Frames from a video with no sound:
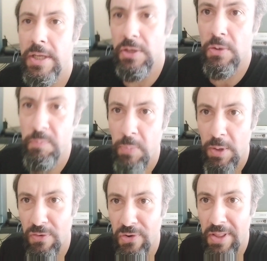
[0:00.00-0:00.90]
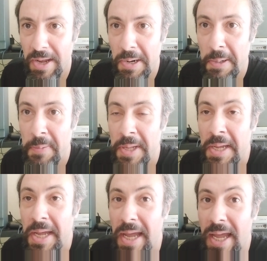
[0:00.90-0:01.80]
over there.
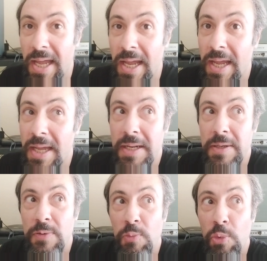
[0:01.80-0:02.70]
And we'll do